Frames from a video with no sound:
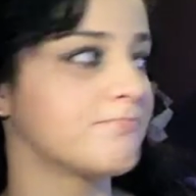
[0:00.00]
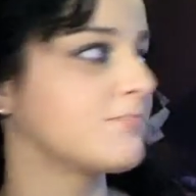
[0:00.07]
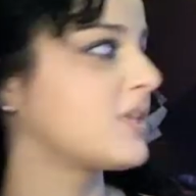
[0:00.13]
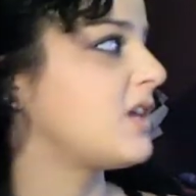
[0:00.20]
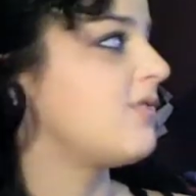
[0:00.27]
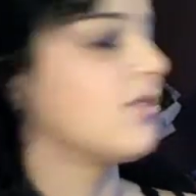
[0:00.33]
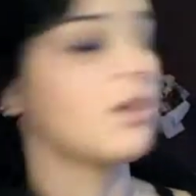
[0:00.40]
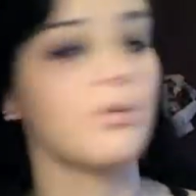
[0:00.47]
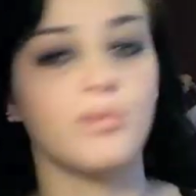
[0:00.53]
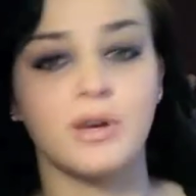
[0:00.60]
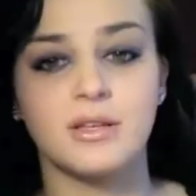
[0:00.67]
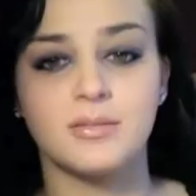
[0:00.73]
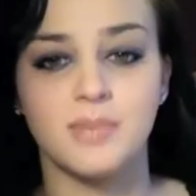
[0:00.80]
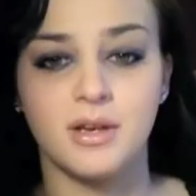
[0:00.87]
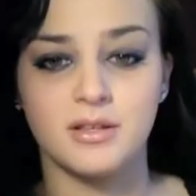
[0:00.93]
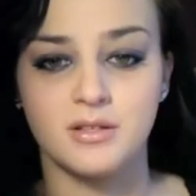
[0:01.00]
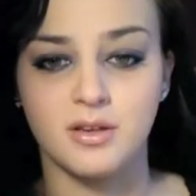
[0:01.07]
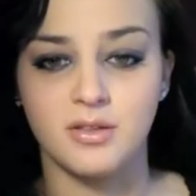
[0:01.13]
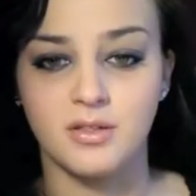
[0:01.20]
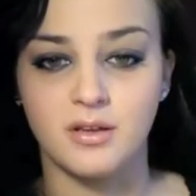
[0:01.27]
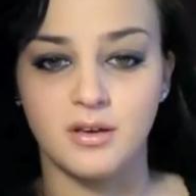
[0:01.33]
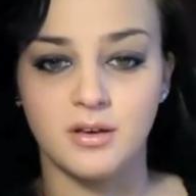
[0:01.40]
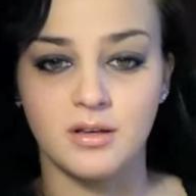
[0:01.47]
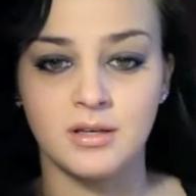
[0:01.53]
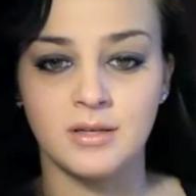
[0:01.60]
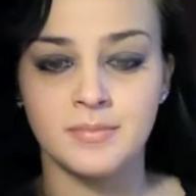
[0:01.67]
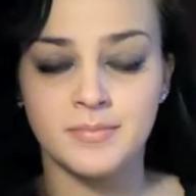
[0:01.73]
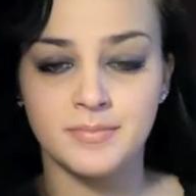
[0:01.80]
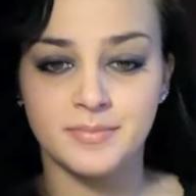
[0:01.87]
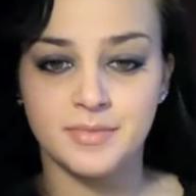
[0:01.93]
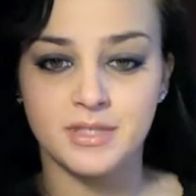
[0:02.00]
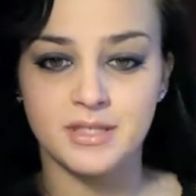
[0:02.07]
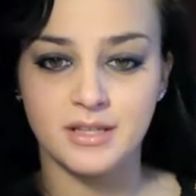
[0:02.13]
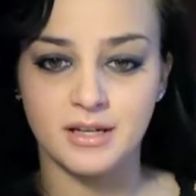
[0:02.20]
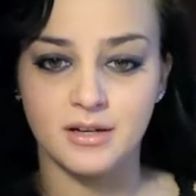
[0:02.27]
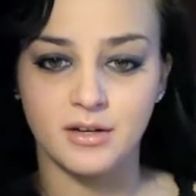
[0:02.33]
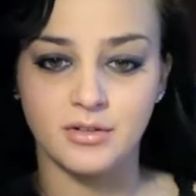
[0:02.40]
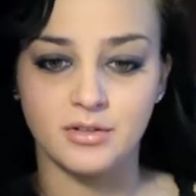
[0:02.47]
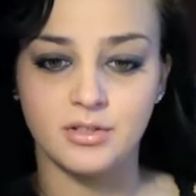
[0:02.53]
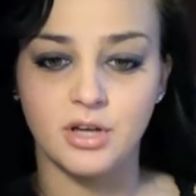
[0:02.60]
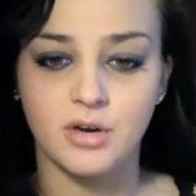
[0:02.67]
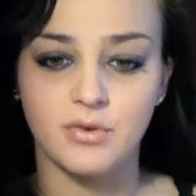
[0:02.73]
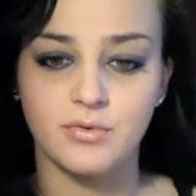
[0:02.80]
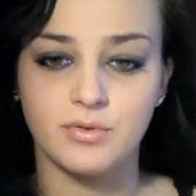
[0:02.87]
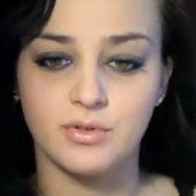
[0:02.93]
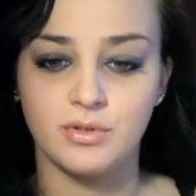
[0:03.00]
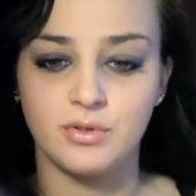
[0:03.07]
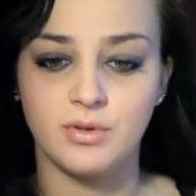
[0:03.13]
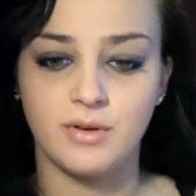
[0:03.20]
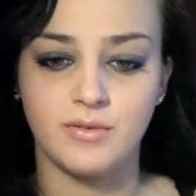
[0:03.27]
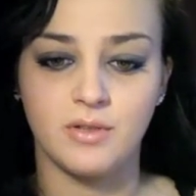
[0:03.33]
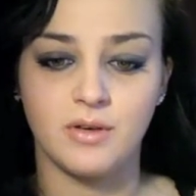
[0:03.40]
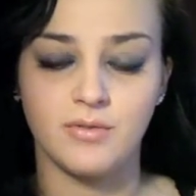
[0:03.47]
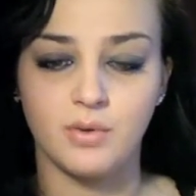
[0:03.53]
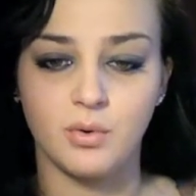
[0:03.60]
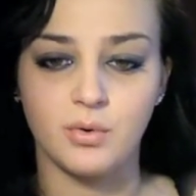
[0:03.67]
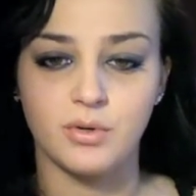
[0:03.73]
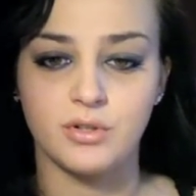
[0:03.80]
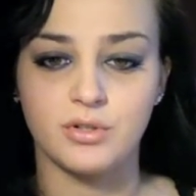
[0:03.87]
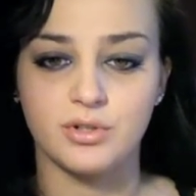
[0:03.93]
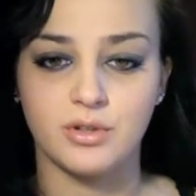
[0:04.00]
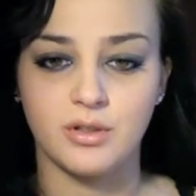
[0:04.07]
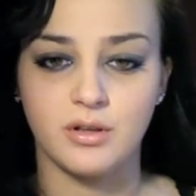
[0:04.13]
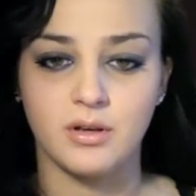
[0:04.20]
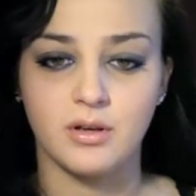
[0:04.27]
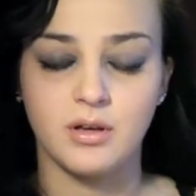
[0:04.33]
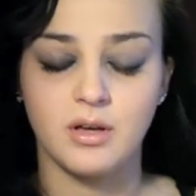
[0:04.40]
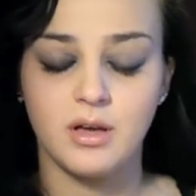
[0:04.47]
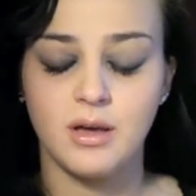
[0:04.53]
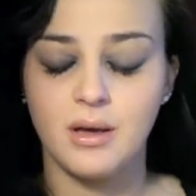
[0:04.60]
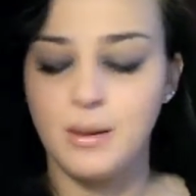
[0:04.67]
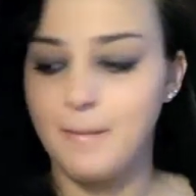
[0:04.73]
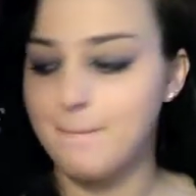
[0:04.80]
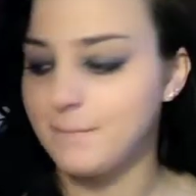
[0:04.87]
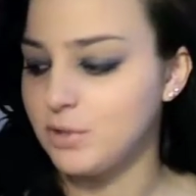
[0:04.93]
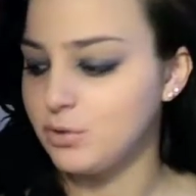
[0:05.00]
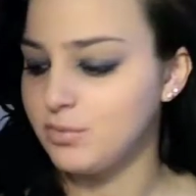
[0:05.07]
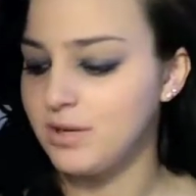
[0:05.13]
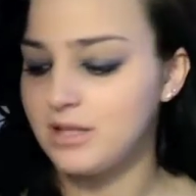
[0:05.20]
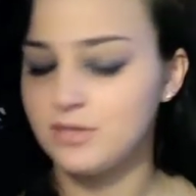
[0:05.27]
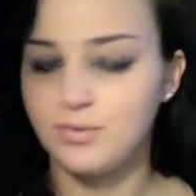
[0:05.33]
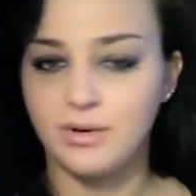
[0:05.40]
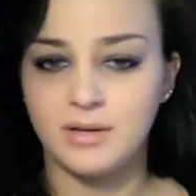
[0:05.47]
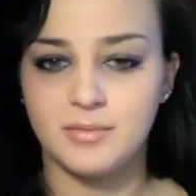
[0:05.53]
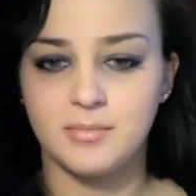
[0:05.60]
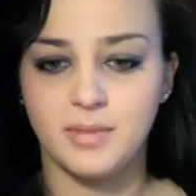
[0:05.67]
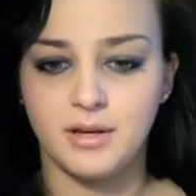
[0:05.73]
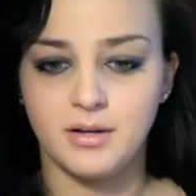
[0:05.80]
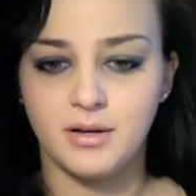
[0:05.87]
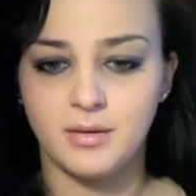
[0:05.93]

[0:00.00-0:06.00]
Even though red depends on the skin undertone, you either have the orange or the blue base red, but